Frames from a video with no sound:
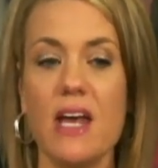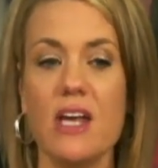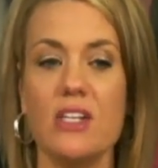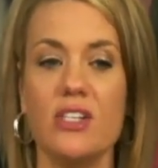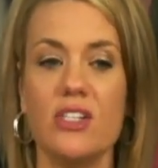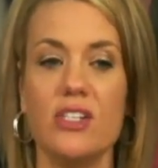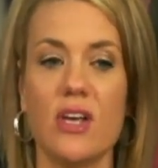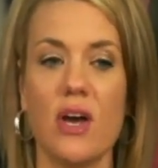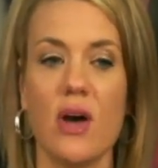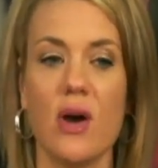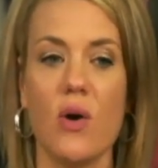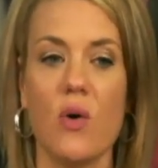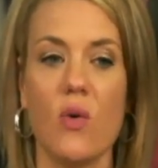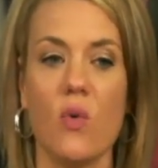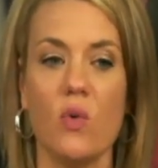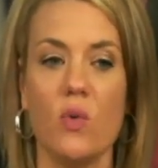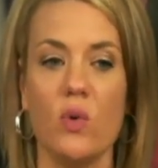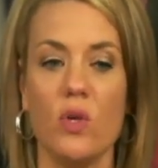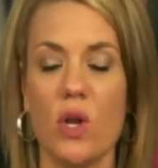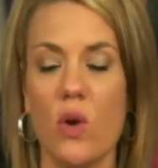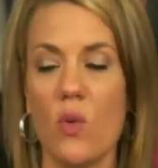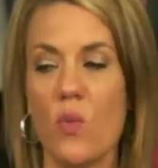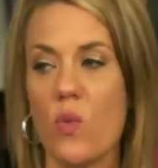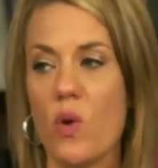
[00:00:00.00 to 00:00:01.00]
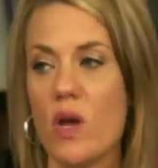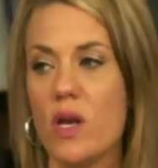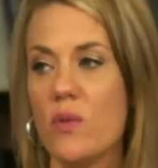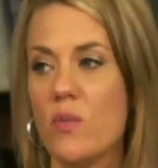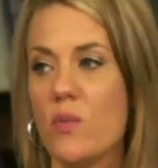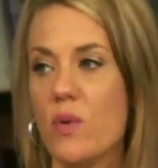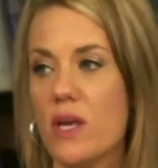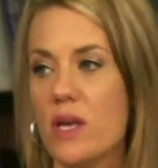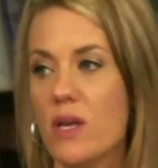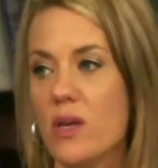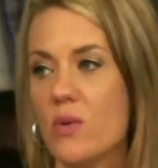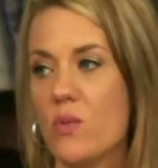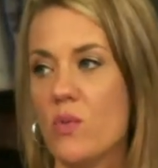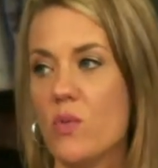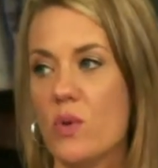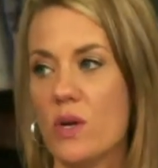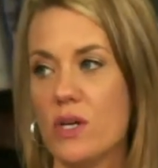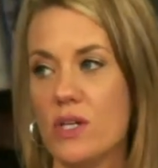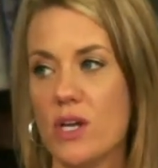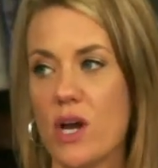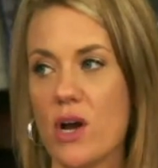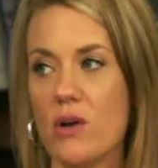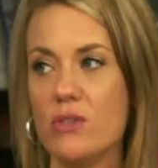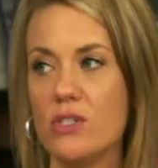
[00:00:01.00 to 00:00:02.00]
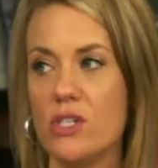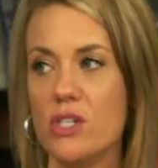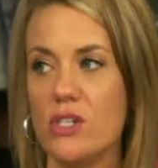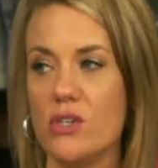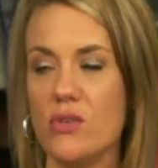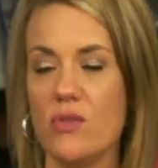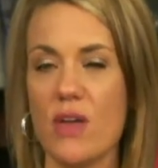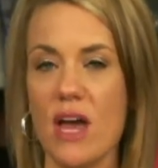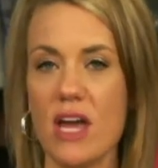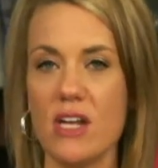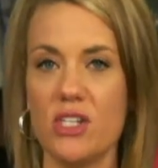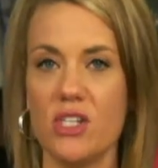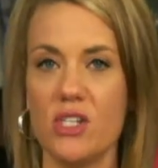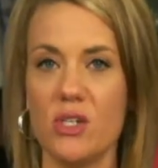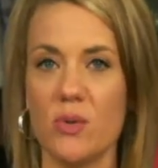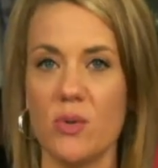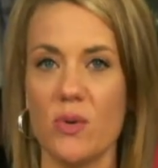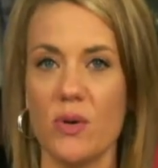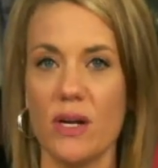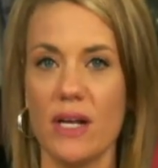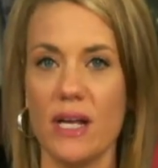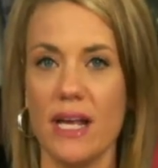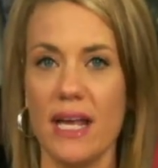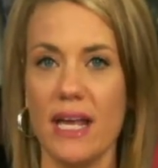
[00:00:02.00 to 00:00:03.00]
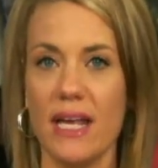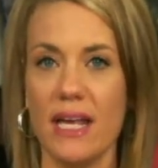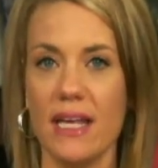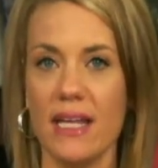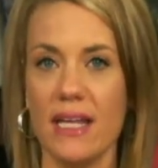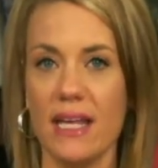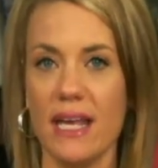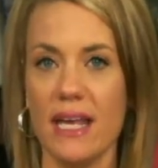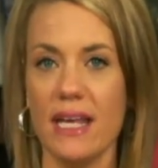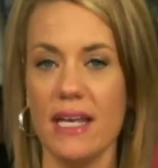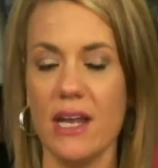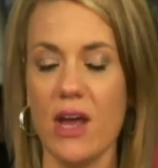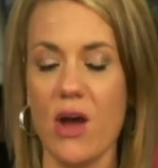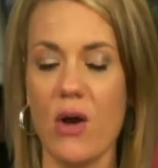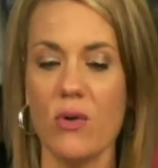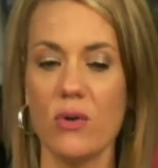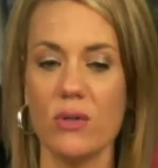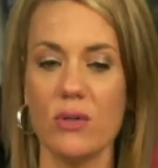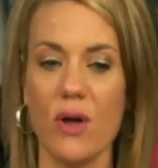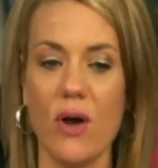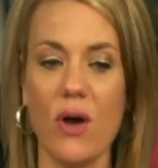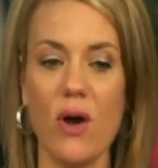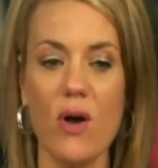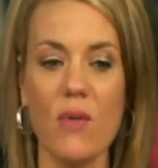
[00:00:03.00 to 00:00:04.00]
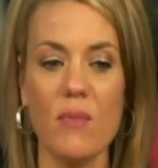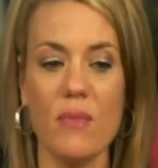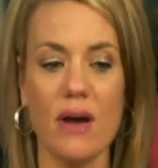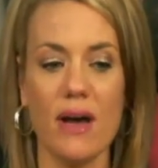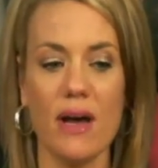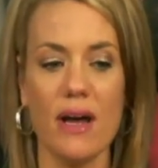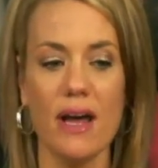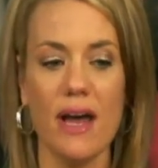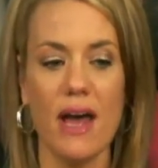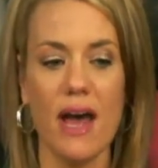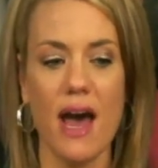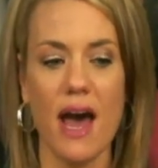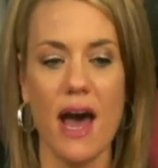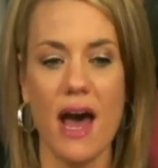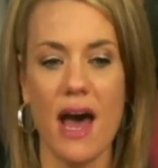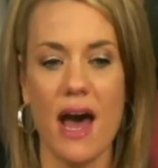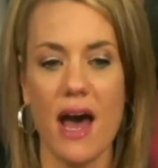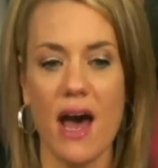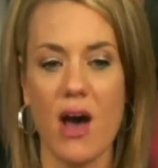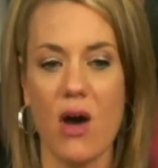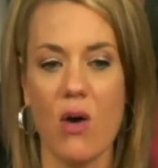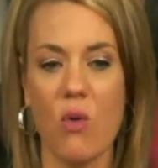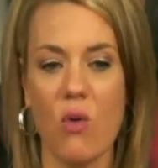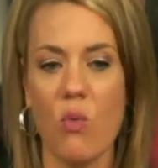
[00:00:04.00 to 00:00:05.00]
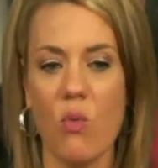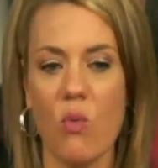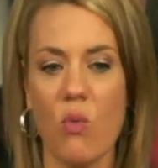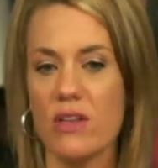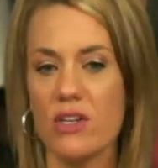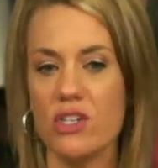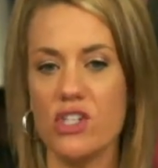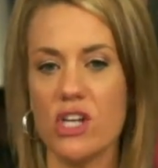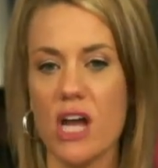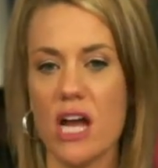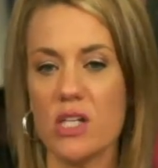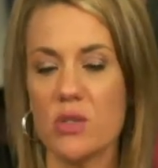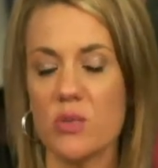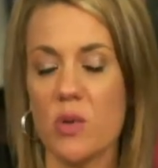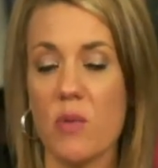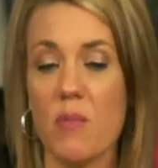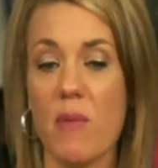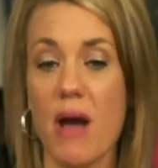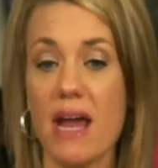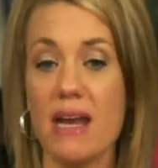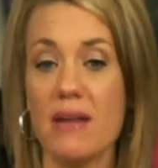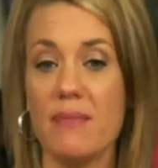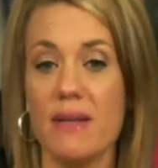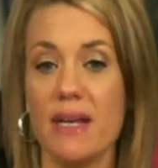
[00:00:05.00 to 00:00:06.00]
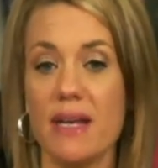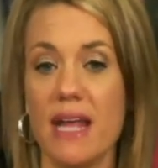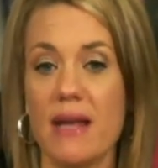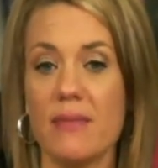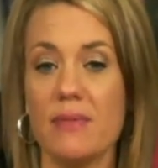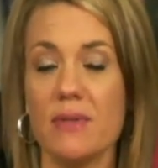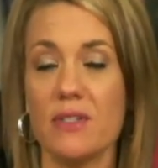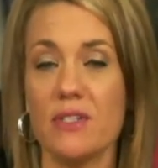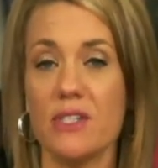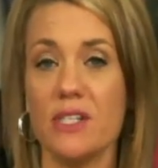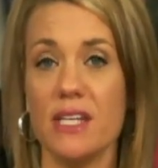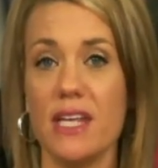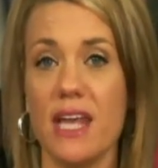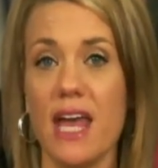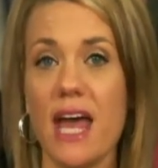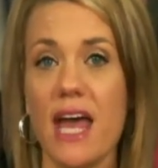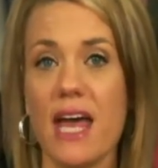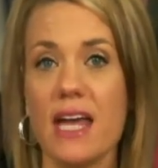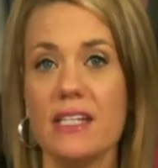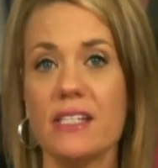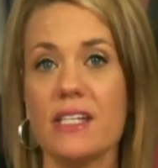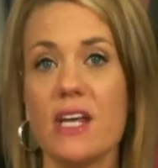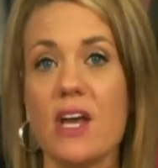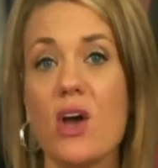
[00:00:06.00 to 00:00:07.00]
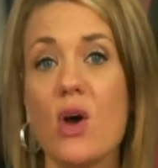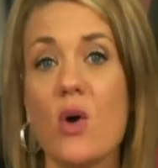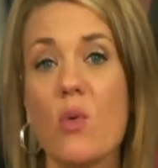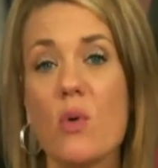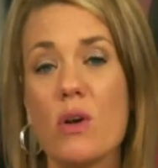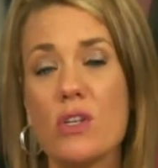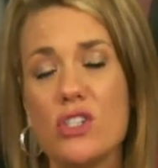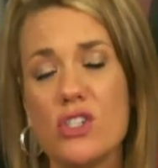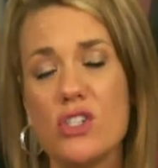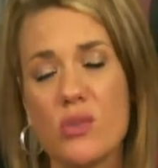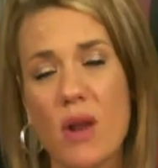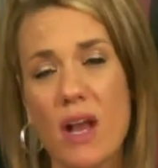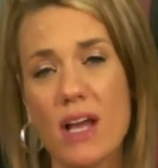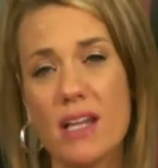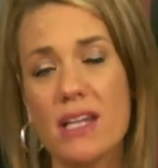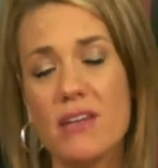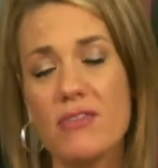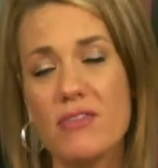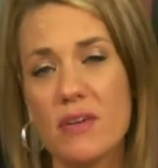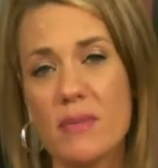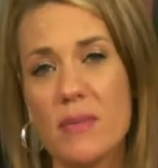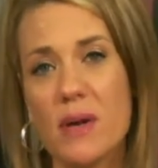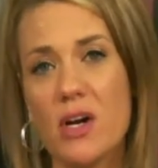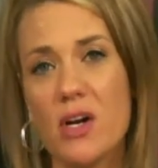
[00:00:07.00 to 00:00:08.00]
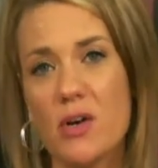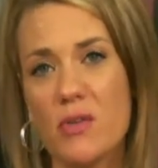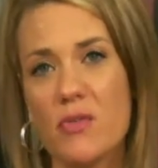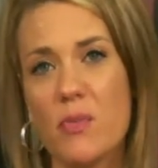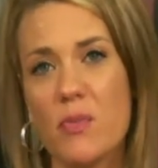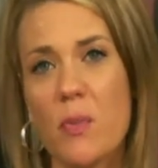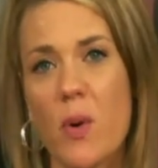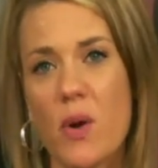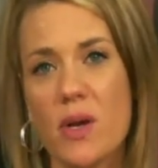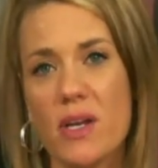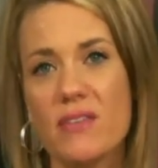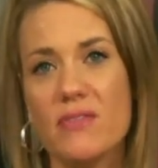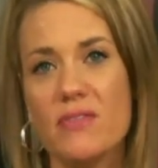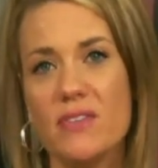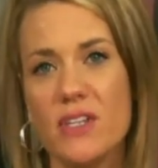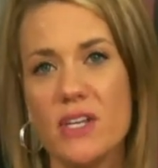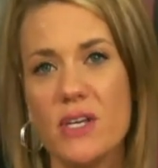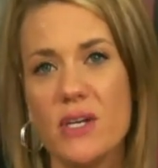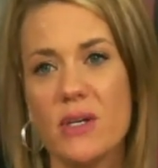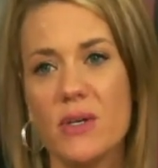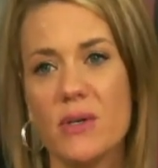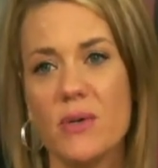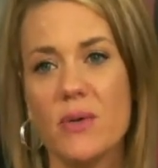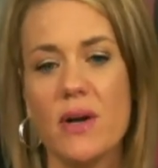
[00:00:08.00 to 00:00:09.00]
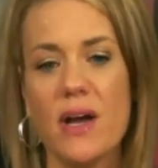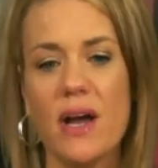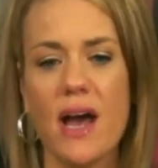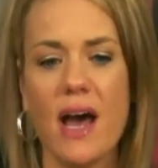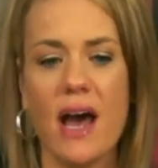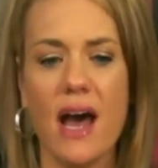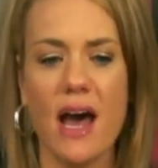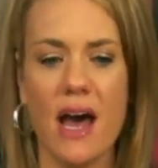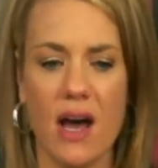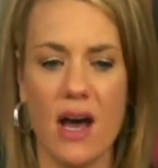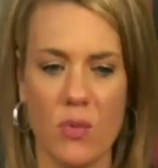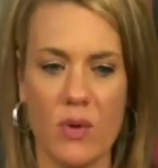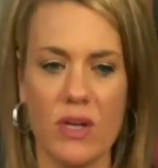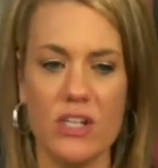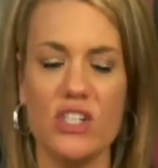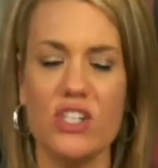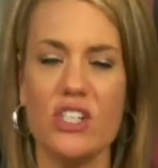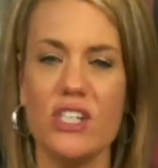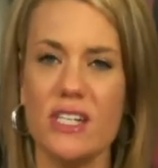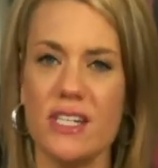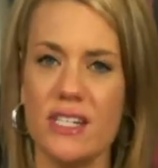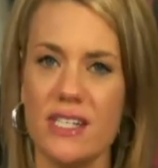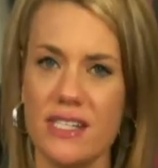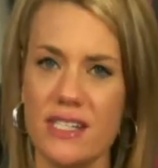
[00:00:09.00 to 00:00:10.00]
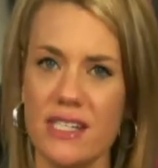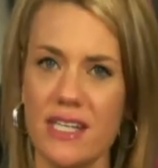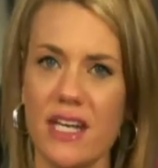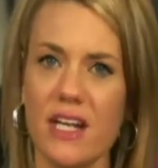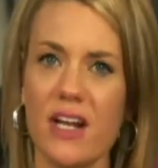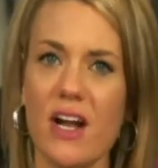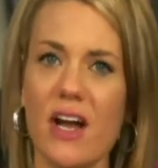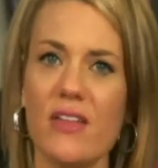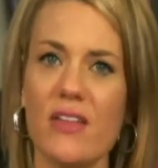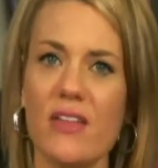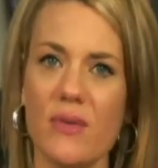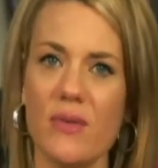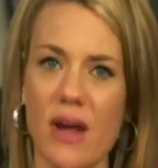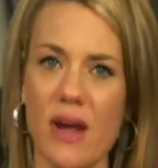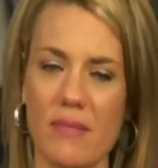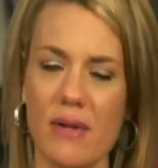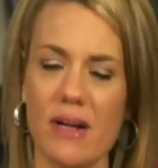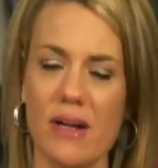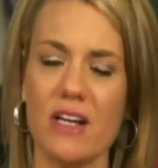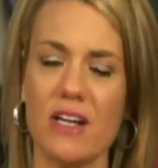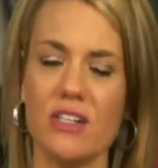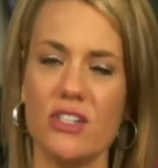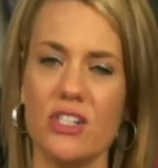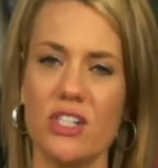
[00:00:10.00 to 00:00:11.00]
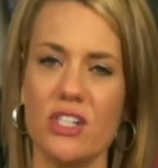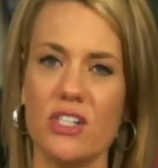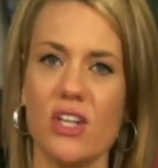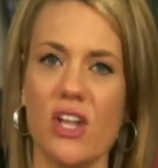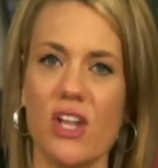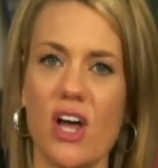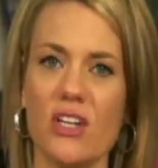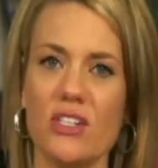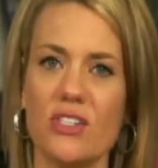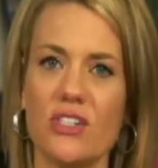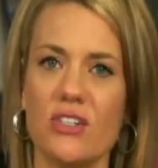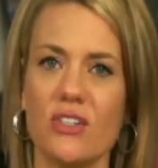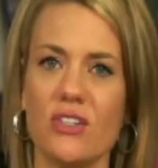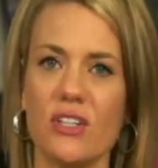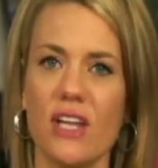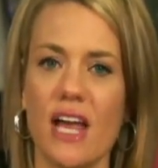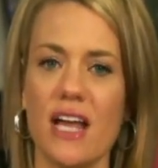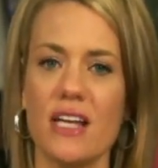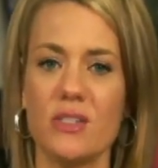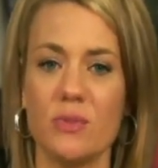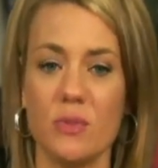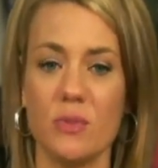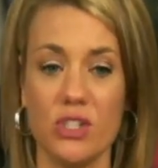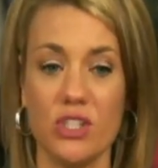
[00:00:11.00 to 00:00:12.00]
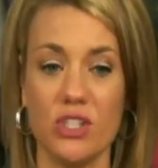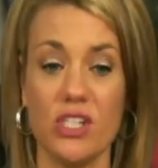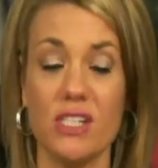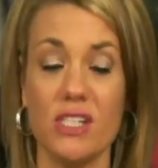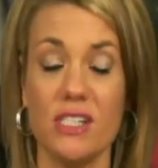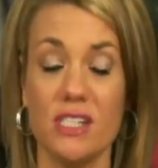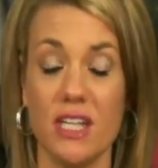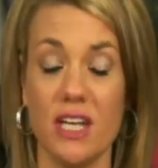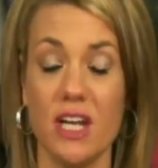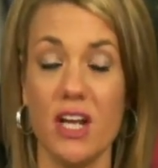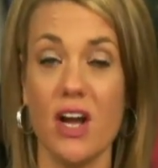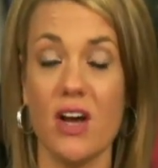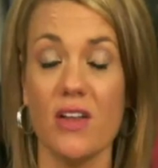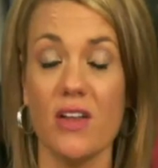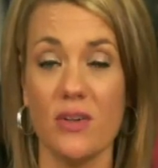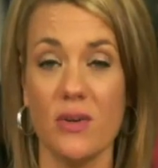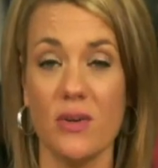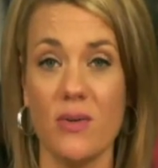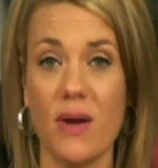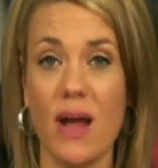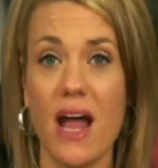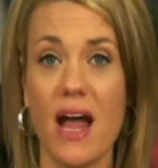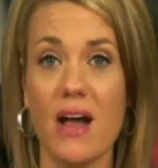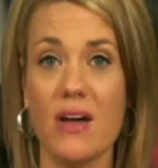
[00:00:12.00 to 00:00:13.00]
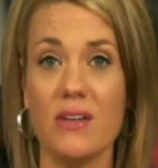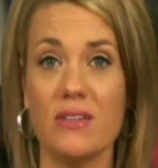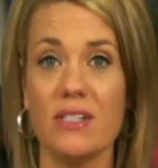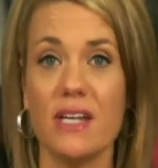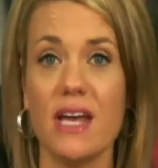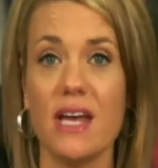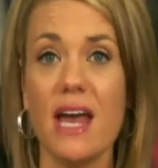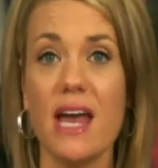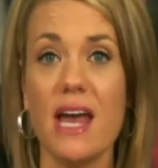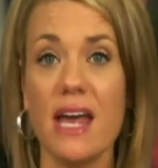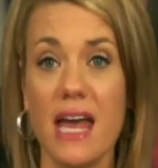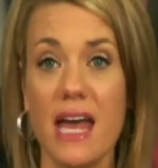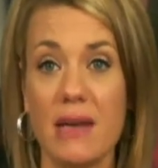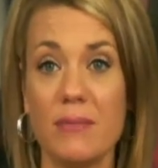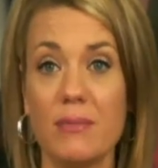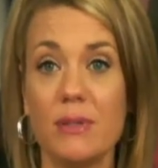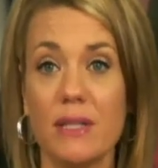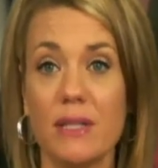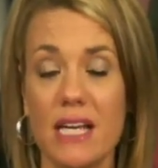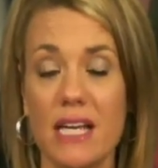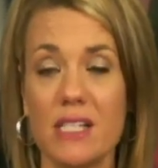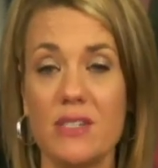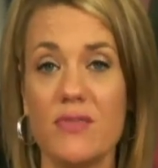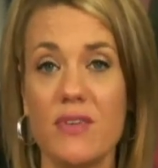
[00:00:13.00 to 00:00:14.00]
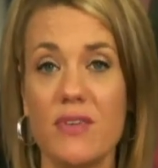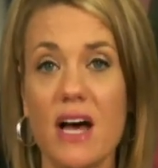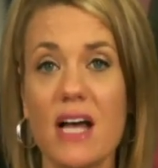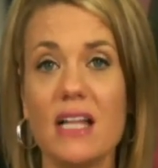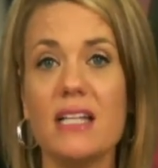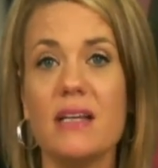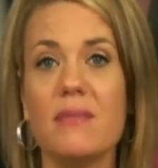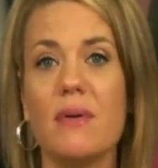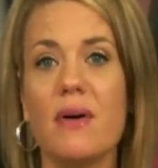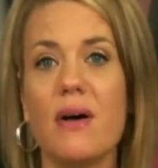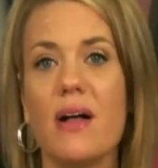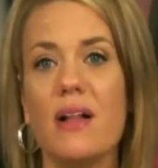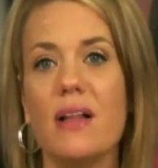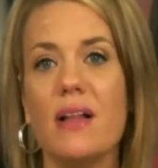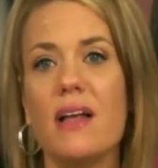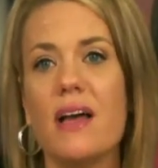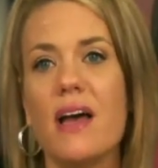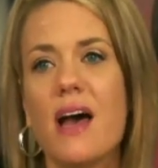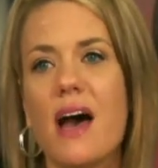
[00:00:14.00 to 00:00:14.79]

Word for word: So, you know, when we would go to do that story in, in Oklahoma, uh, one of the shots we might have been able to get was directly from her point of view uh, when she is sitting on the ground because she's lost her legs, when she's sitting on the ground and plays volleyball.